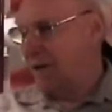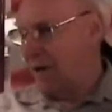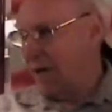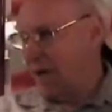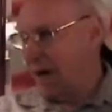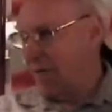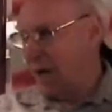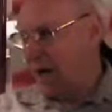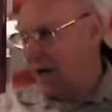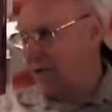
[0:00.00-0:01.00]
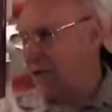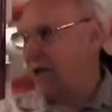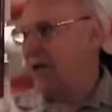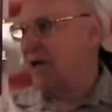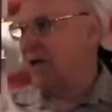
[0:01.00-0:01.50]
Uh, our pilots did.
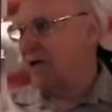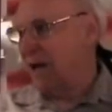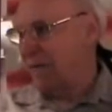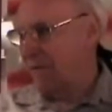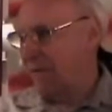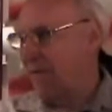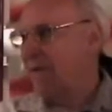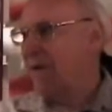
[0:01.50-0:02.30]
Mm -hmm. Yeah. Yeah.